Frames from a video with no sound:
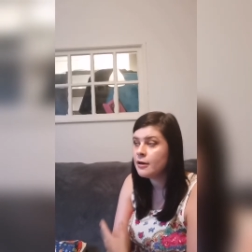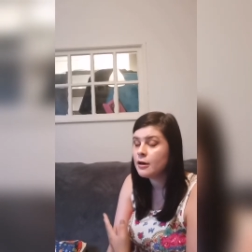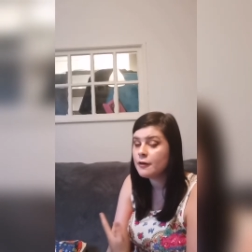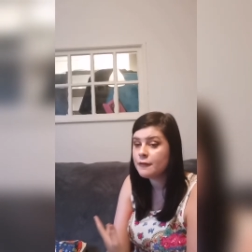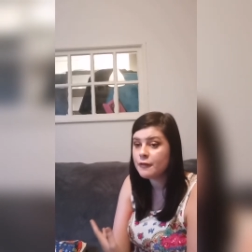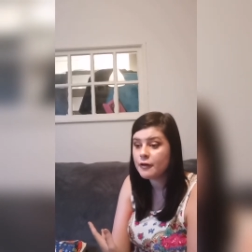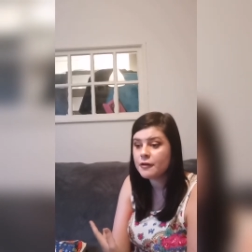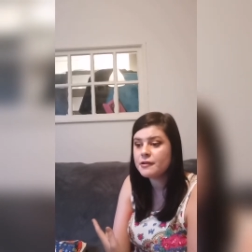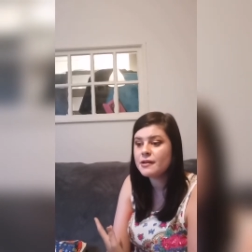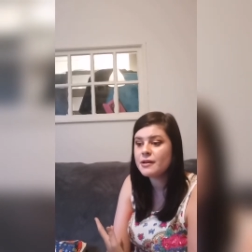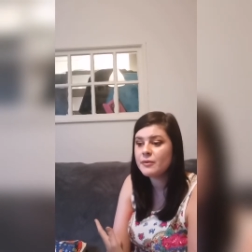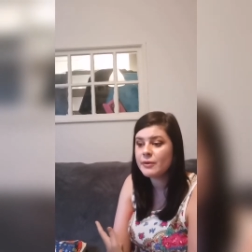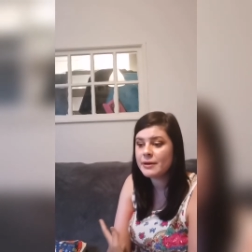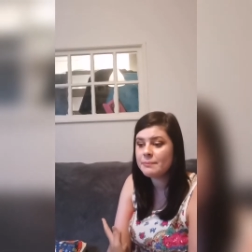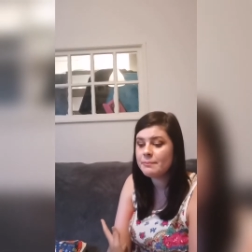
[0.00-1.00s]
a 40
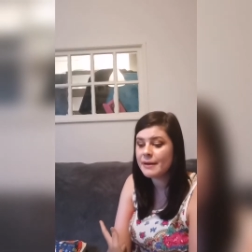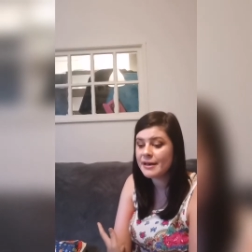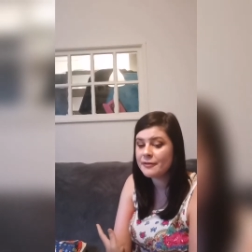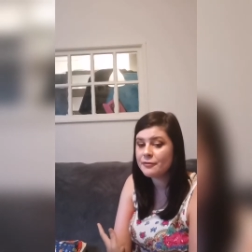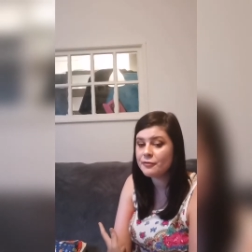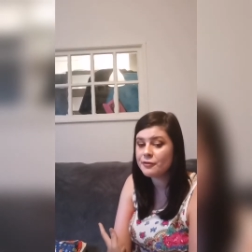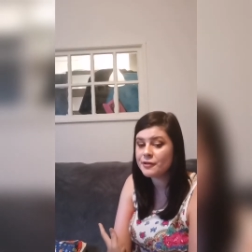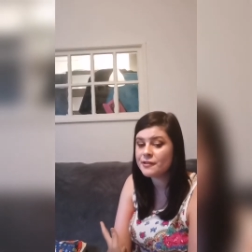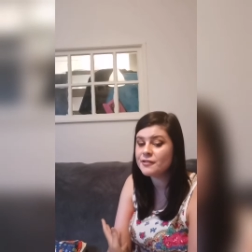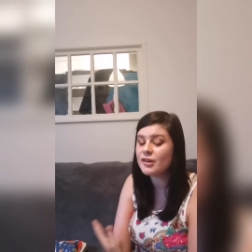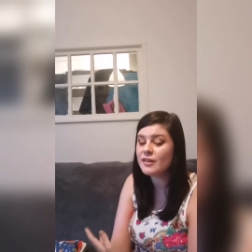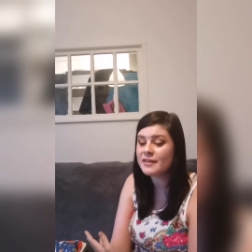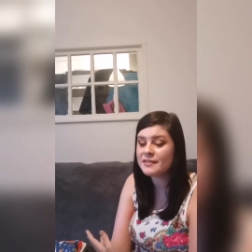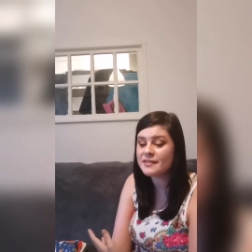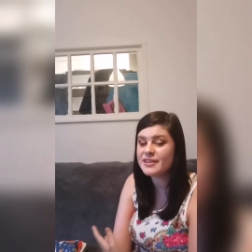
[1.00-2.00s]
quid bed for his
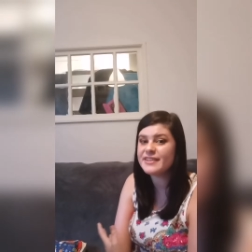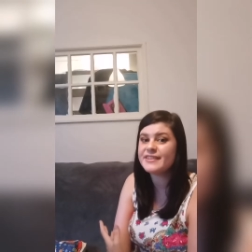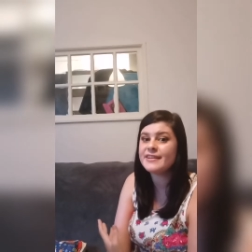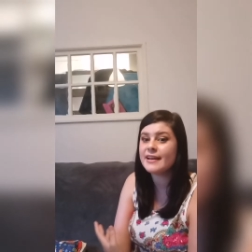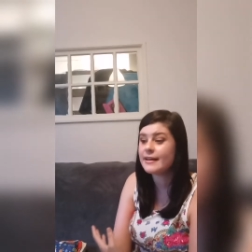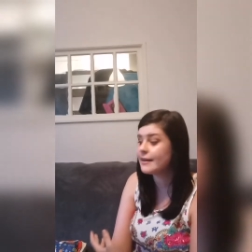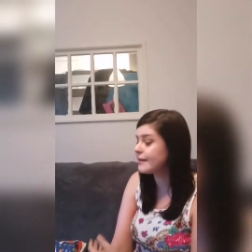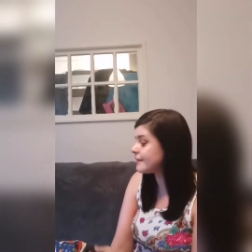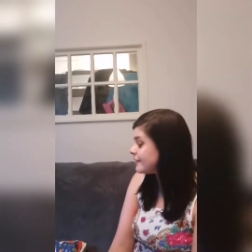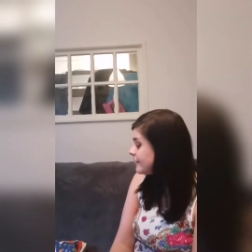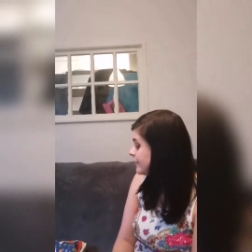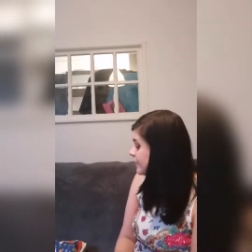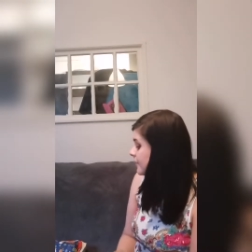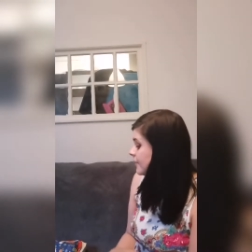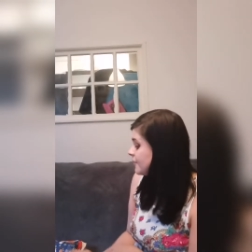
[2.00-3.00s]
dollies and his teddies.
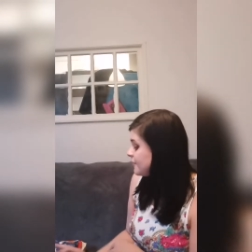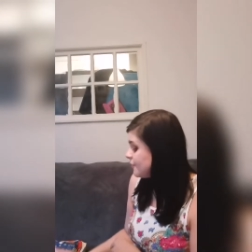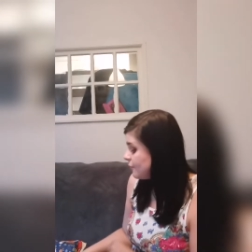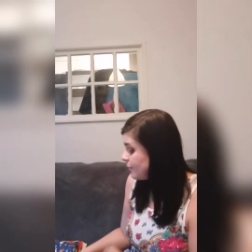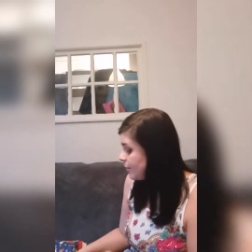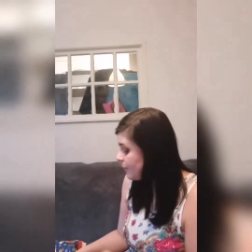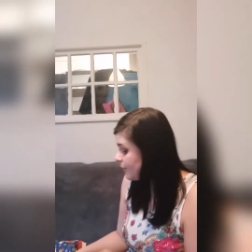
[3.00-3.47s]
So